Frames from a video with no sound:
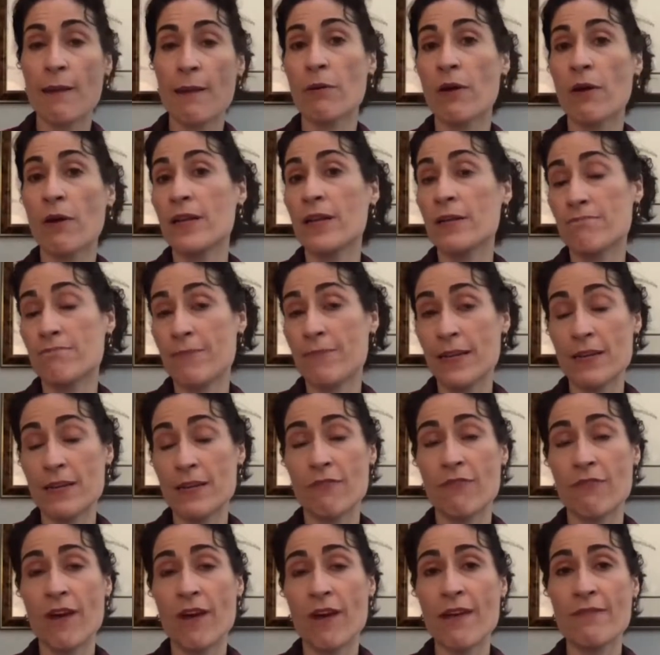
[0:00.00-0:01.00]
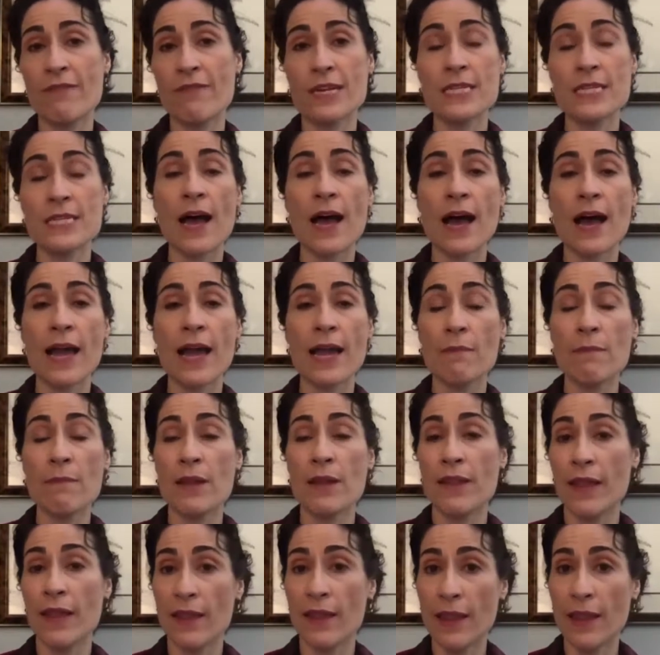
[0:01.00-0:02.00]
I did 5 at a time,
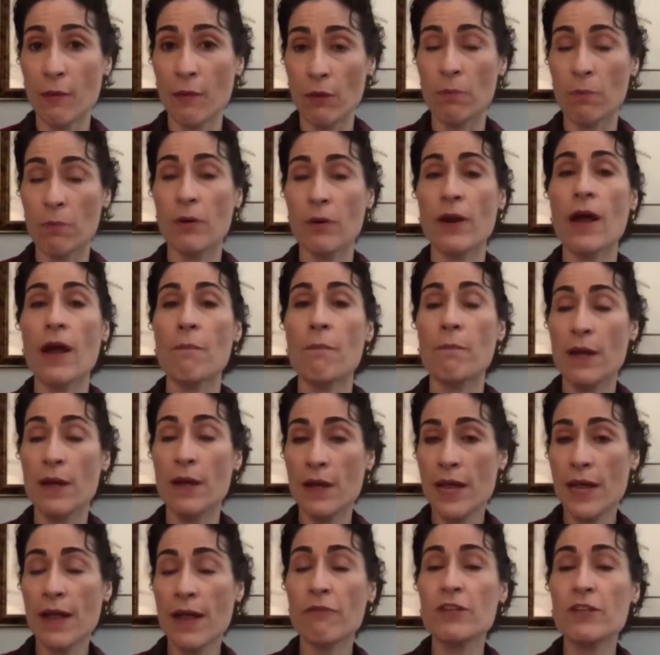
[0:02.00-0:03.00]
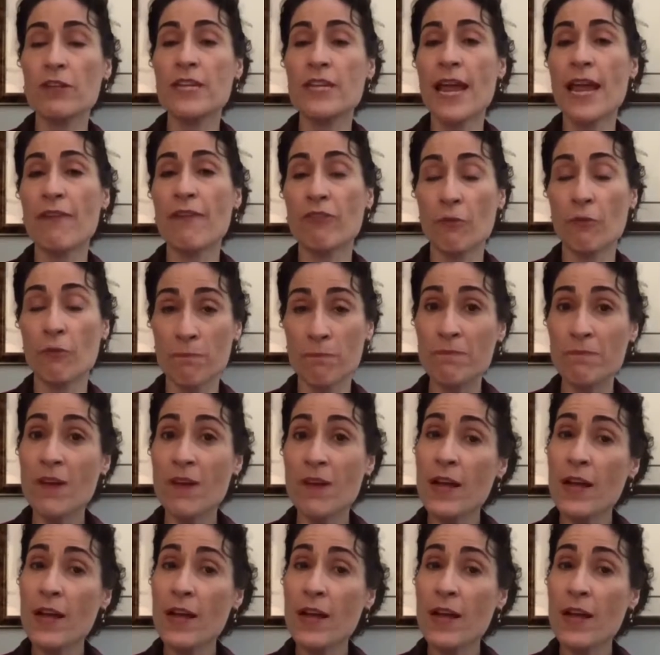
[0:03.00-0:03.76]
and then they were put up every day for